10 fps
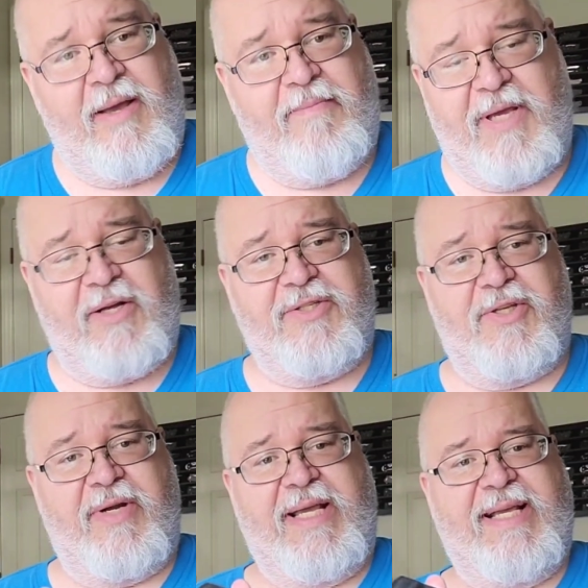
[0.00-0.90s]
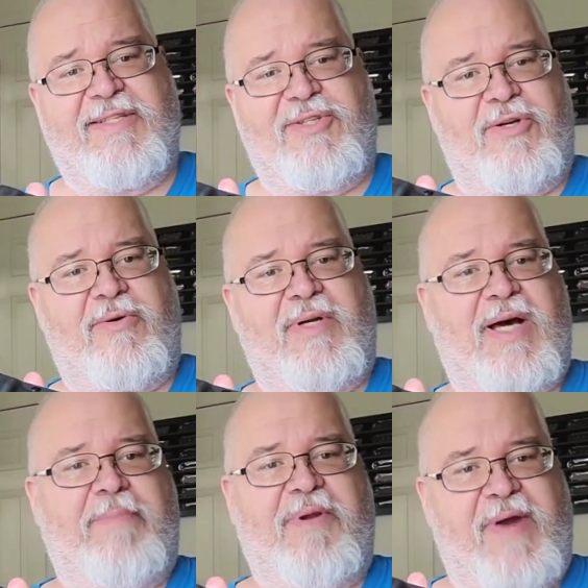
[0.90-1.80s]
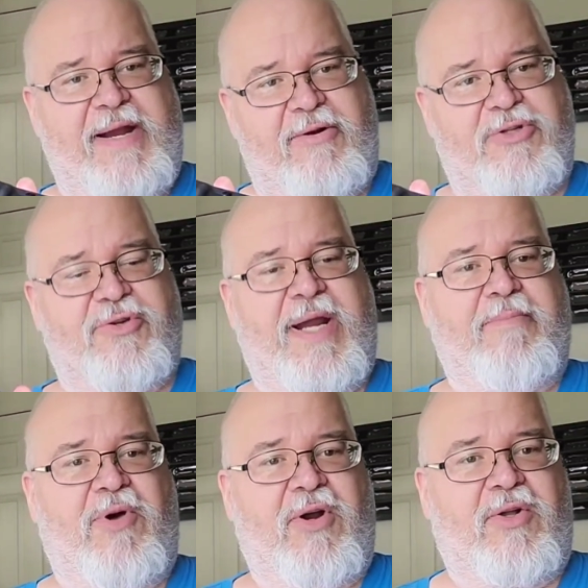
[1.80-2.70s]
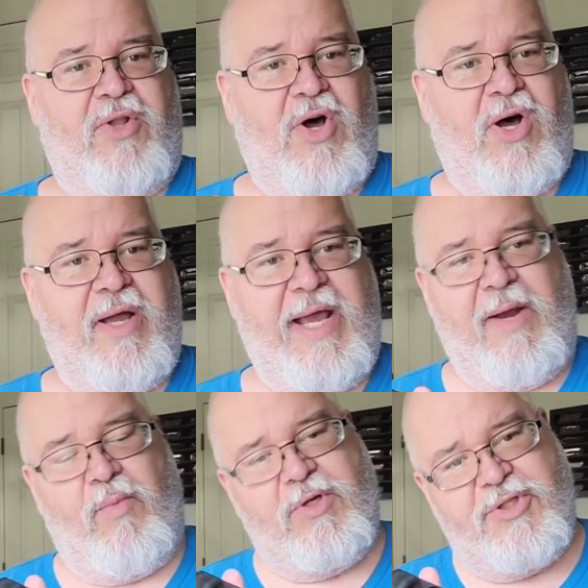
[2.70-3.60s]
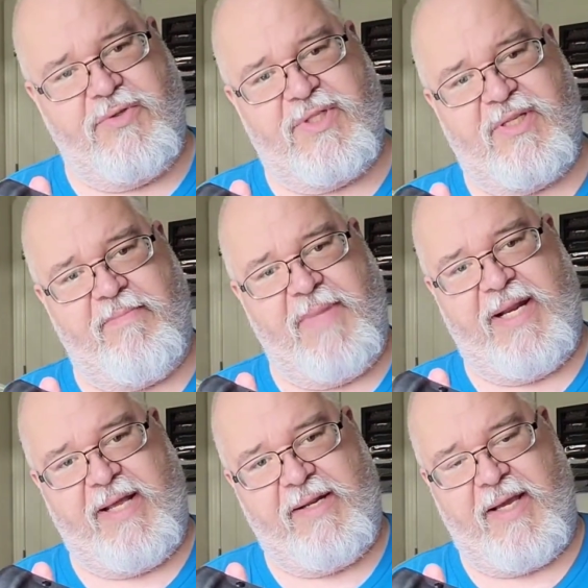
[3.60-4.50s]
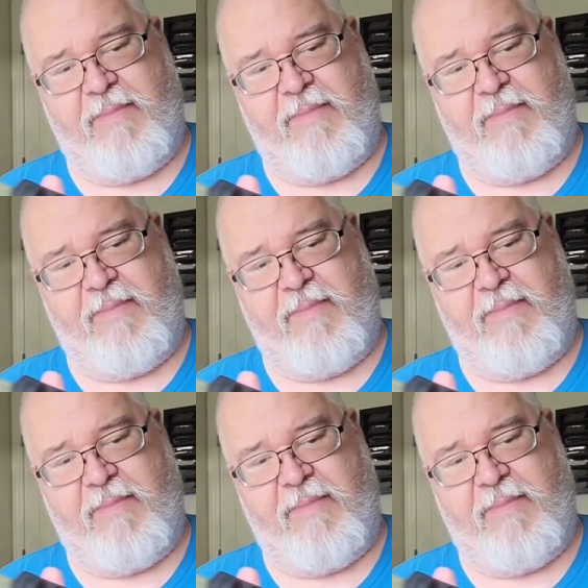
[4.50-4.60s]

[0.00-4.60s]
because there is no copyright or trademark law, and once you submit it,